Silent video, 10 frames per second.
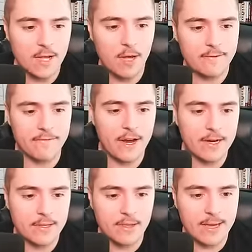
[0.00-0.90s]
on fire
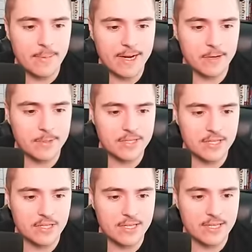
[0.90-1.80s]
at the linebacker
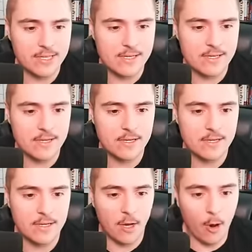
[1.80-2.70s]
position.
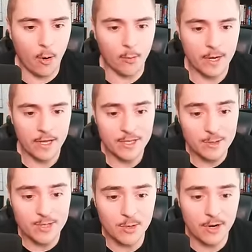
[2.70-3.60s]
Oh,
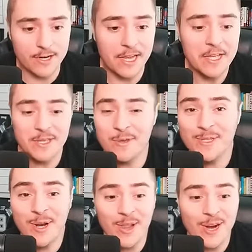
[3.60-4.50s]
user lurk,
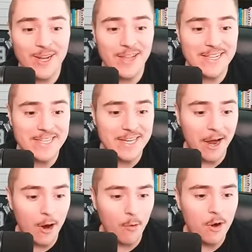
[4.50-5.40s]
user lurk, let's
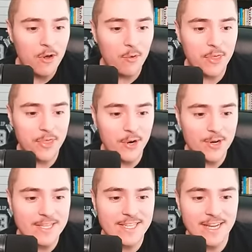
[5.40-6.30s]
go. With
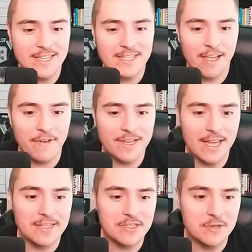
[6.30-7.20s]
30 seconds left
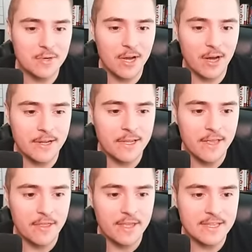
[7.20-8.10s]
against UConn,
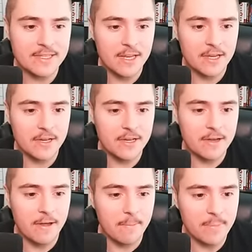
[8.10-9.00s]
this could
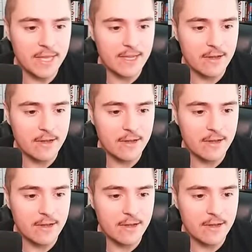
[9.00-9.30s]
be